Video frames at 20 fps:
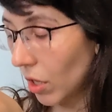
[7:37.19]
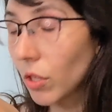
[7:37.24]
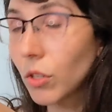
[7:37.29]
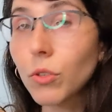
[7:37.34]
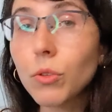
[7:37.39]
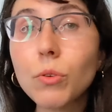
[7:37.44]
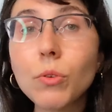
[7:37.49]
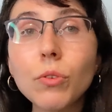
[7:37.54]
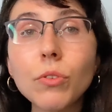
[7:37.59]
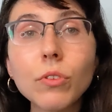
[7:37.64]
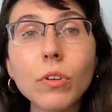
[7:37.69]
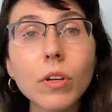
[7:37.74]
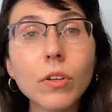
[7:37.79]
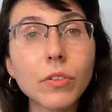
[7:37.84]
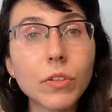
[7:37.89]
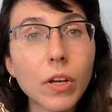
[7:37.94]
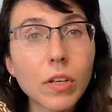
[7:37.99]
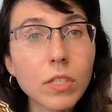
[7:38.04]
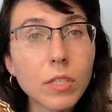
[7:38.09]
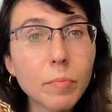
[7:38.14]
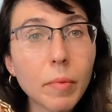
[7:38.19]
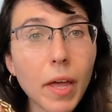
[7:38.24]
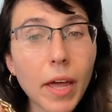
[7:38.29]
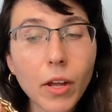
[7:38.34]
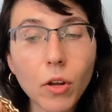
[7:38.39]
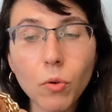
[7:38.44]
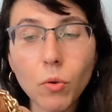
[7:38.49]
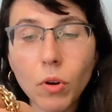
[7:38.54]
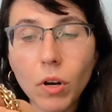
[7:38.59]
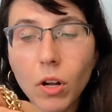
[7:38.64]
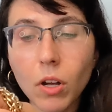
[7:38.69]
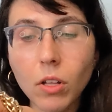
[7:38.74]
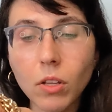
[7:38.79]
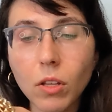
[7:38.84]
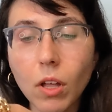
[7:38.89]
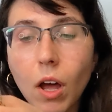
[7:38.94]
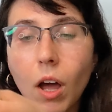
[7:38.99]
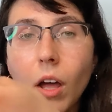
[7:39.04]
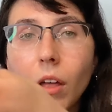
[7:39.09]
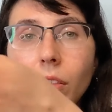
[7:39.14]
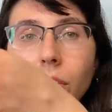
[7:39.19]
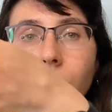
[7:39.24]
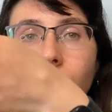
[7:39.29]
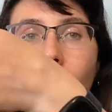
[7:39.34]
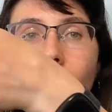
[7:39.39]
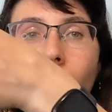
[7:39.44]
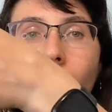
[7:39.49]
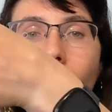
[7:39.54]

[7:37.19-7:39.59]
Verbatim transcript: use a dust bag or a cloth